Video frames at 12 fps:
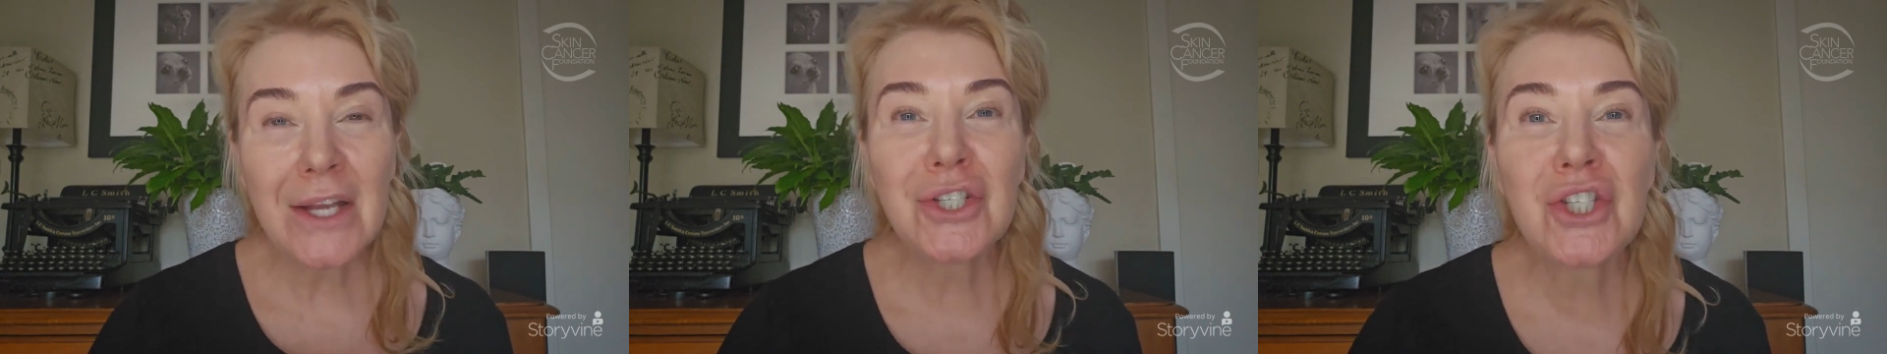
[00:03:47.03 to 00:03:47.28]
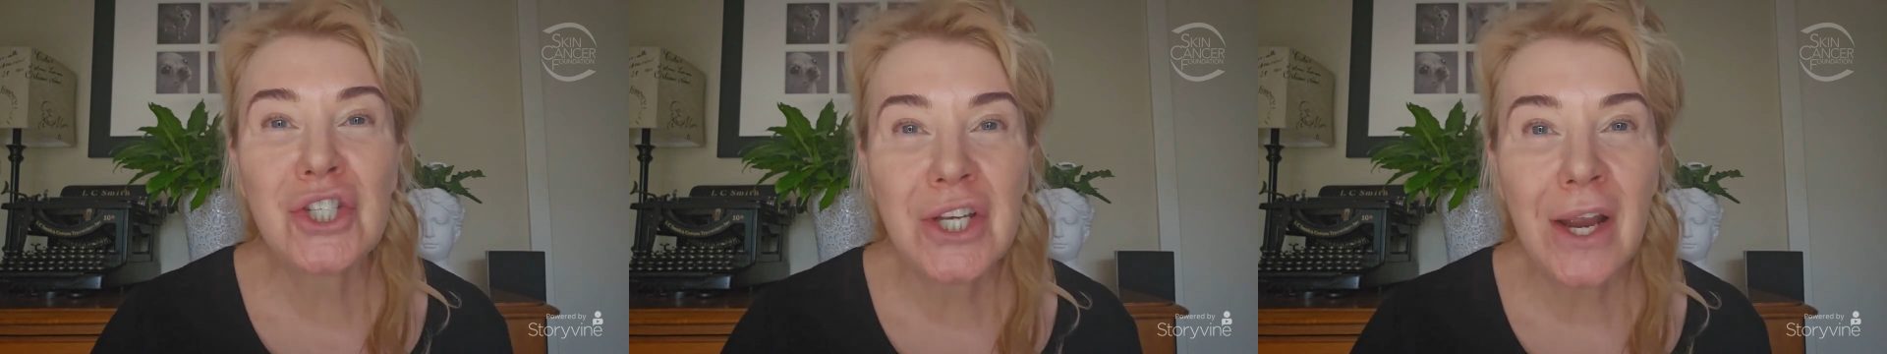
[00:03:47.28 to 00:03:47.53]
and
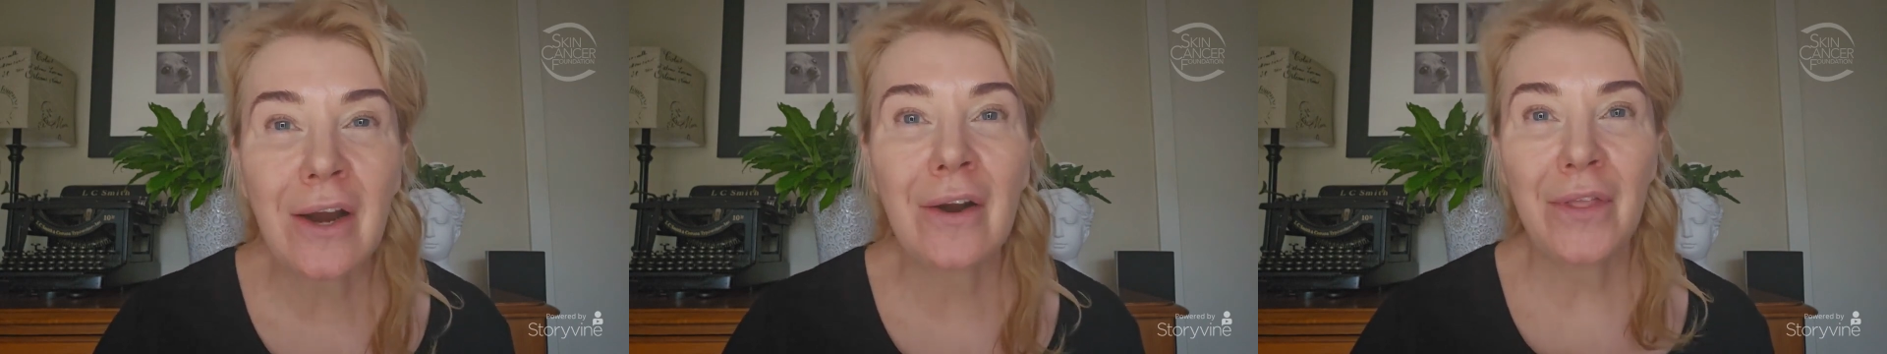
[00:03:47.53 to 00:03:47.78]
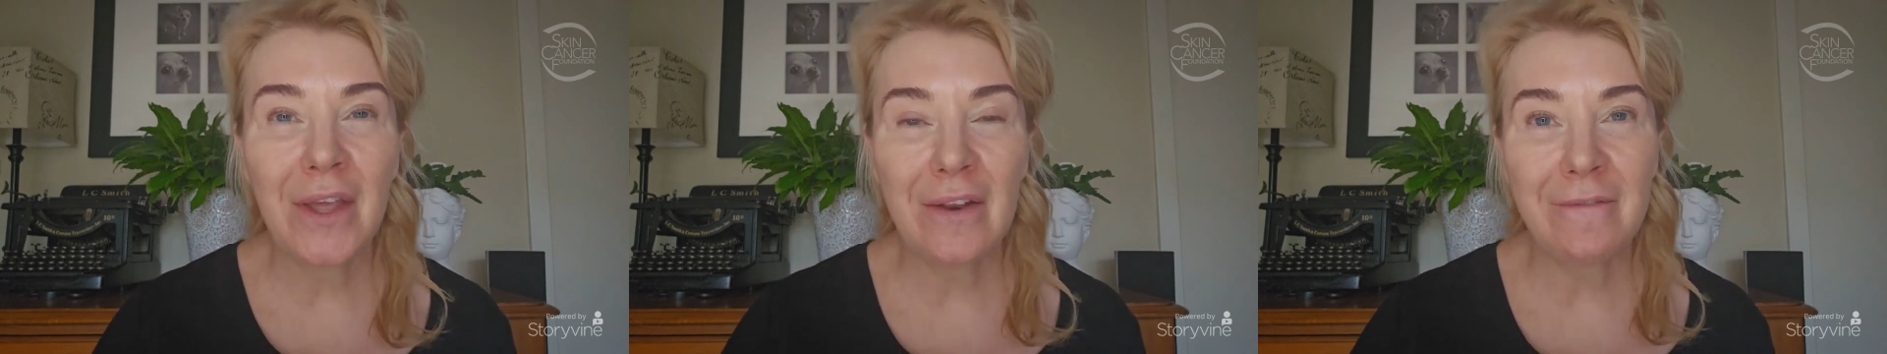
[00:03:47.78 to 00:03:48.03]

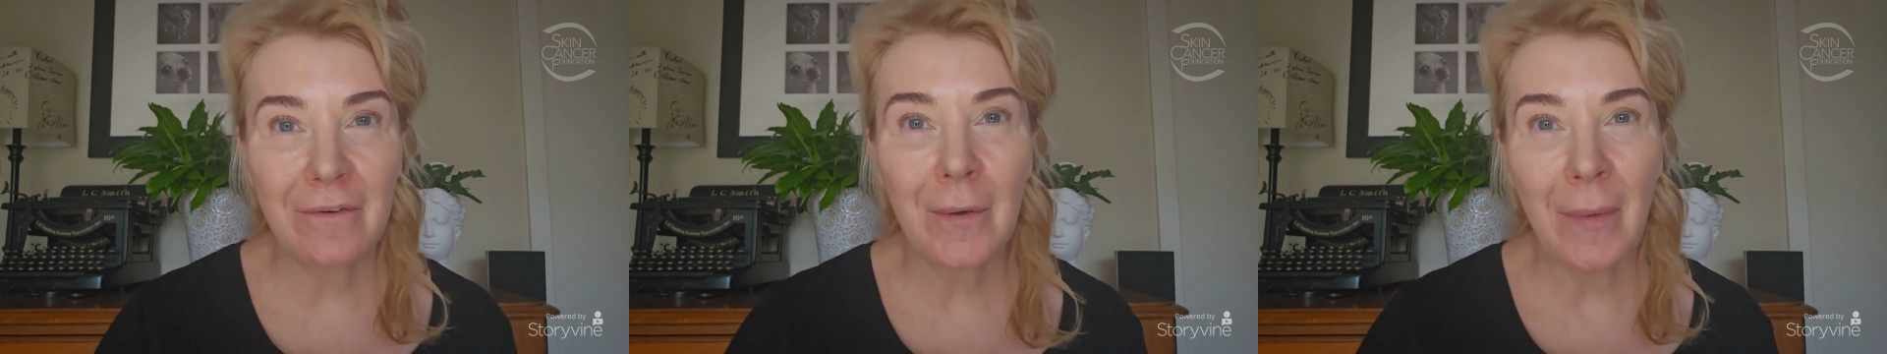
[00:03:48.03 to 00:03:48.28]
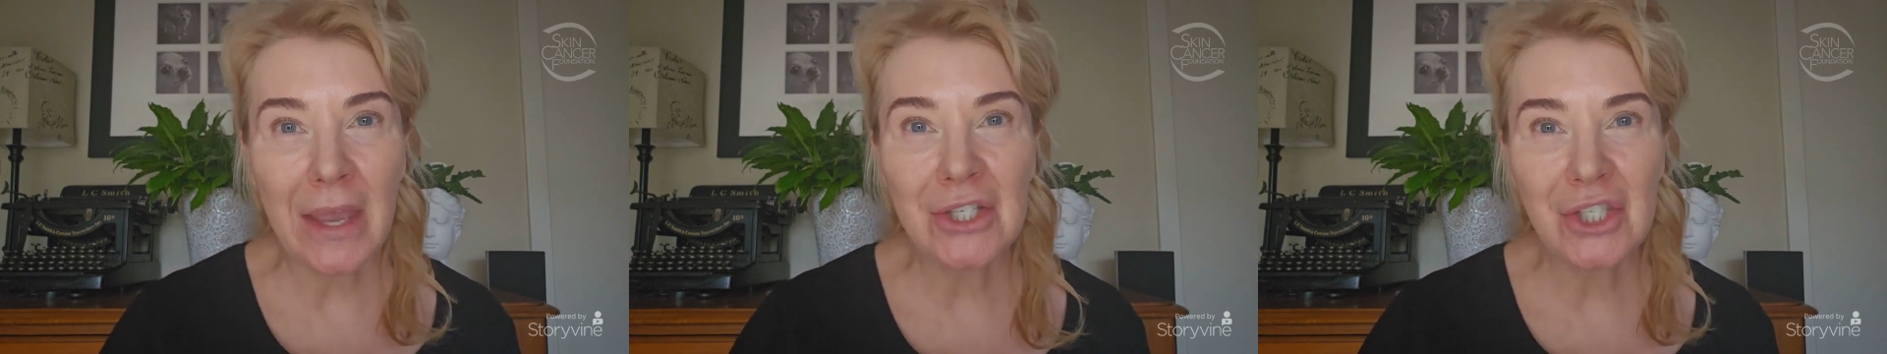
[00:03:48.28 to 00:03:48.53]
share the
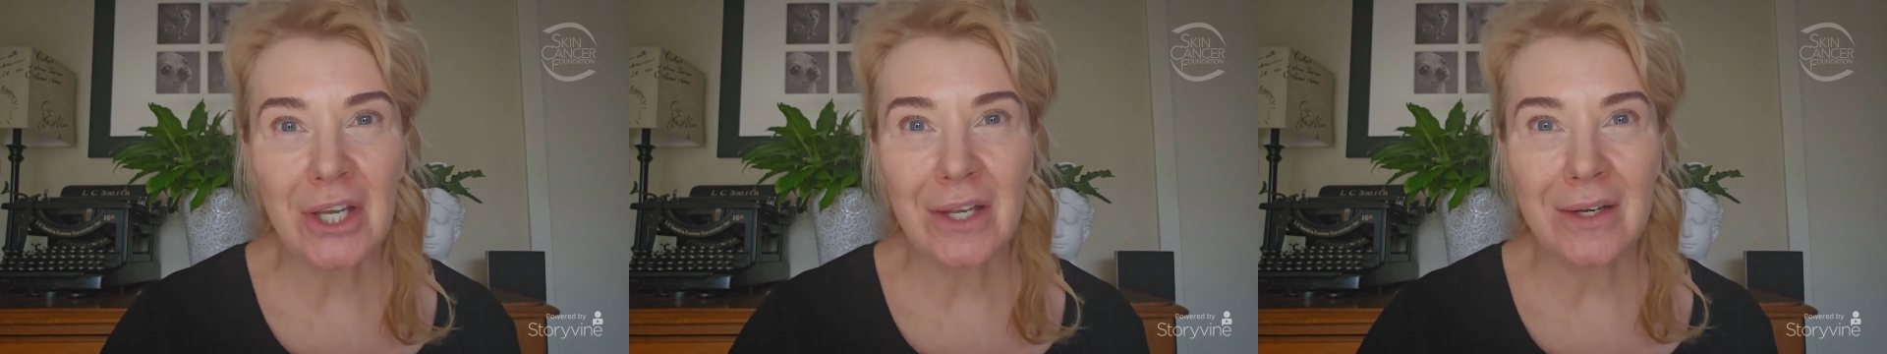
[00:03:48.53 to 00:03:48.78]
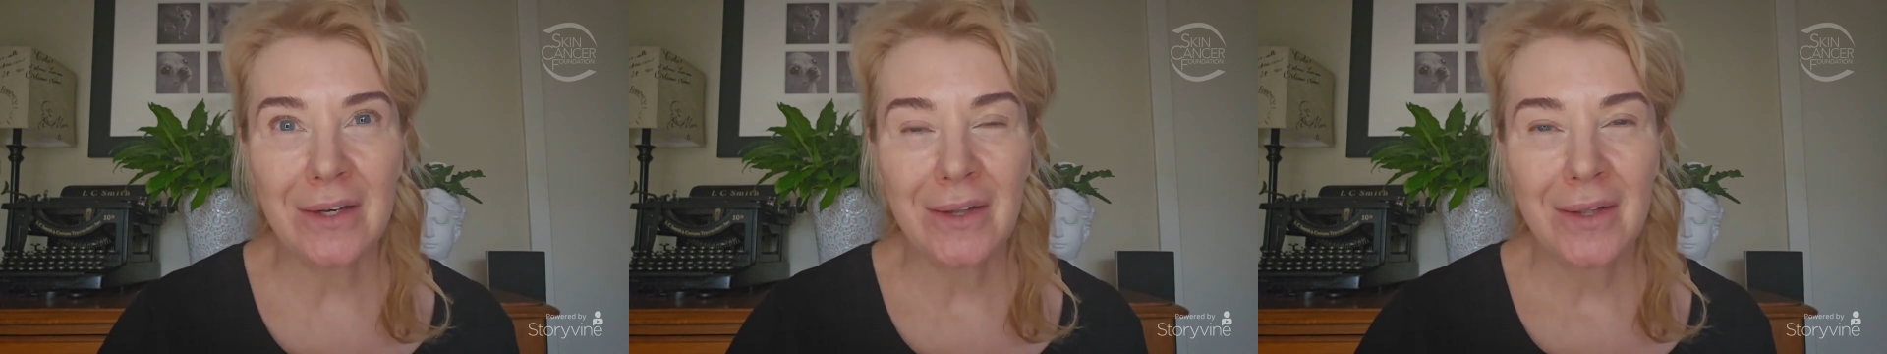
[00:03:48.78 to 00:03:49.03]

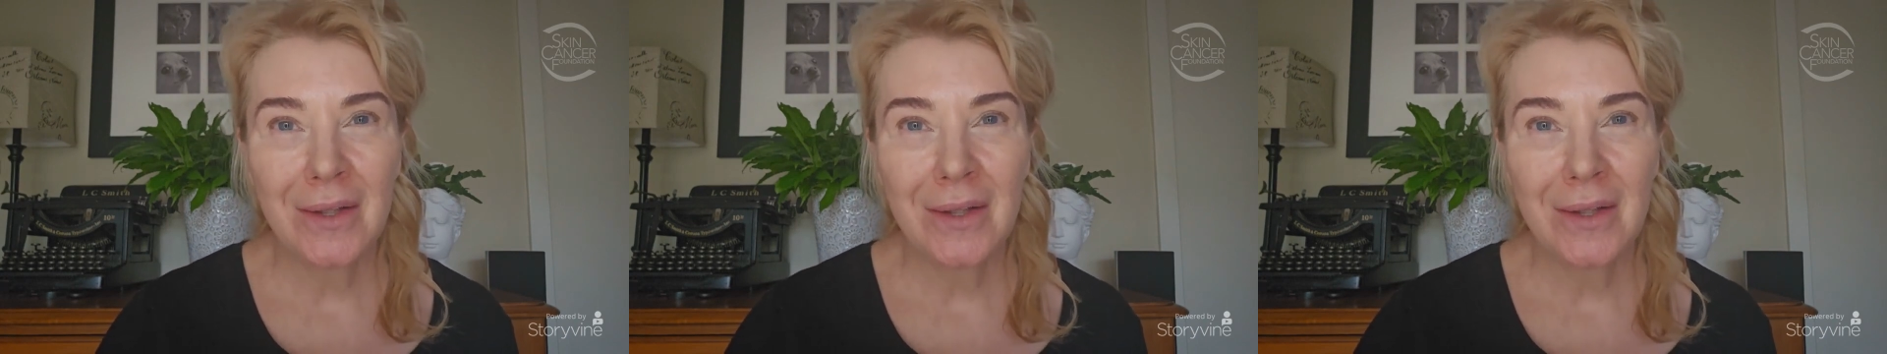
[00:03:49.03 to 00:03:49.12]
information